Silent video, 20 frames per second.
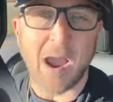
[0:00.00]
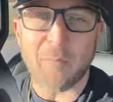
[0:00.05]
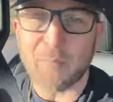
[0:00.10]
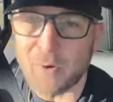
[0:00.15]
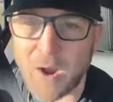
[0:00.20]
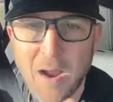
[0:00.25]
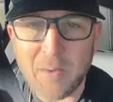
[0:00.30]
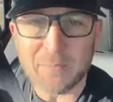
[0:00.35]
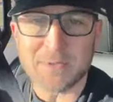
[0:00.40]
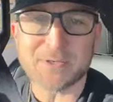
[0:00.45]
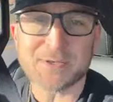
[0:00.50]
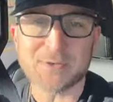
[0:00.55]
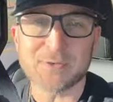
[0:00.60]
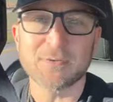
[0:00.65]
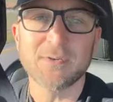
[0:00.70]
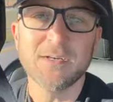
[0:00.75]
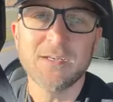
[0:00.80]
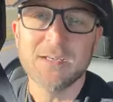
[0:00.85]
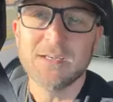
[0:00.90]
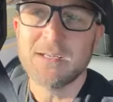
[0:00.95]
I promise you,
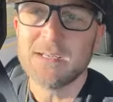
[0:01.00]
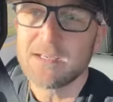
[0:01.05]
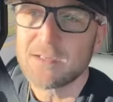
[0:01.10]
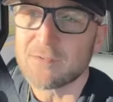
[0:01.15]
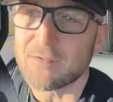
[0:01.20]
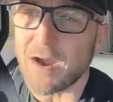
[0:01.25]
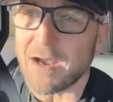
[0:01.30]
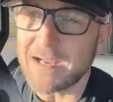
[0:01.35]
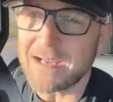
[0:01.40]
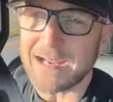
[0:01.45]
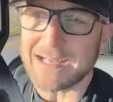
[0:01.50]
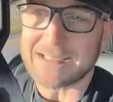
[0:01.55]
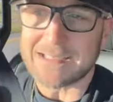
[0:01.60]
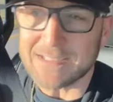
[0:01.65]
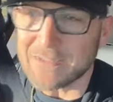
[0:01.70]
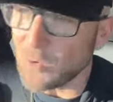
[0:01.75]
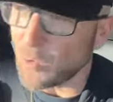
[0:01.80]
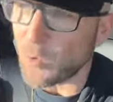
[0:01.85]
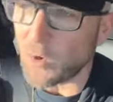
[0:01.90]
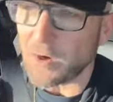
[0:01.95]
right? I
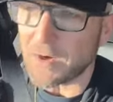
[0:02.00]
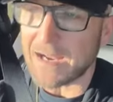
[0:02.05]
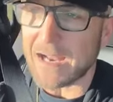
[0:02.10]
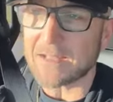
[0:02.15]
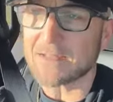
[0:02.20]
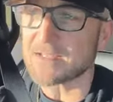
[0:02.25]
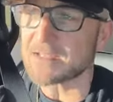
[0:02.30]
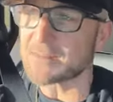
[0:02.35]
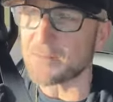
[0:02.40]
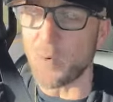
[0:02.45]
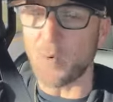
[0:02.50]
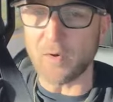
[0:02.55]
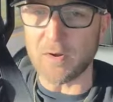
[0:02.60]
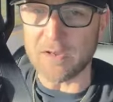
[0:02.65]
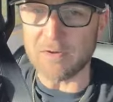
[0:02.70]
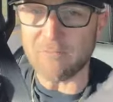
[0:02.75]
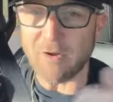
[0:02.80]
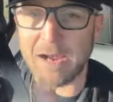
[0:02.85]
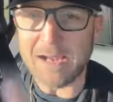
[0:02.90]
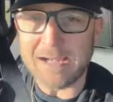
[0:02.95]
did the workout this
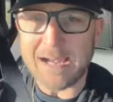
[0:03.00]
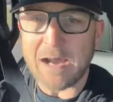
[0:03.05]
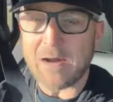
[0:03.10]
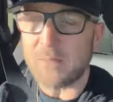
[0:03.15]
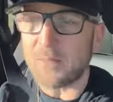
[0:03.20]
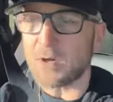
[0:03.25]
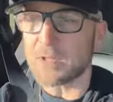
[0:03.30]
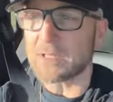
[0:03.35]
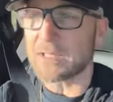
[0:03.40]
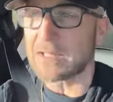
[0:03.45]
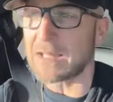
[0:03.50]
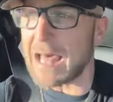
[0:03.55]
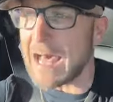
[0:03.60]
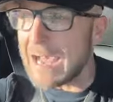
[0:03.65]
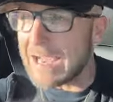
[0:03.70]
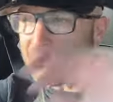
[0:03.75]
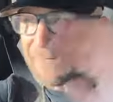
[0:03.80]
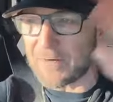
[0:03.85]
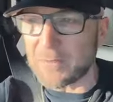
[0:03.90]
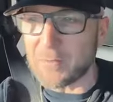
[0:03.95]
morning. Right now I'm on the
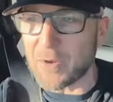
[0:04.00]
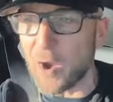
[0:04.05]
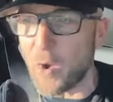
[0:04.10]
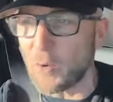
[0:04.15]
live. I'm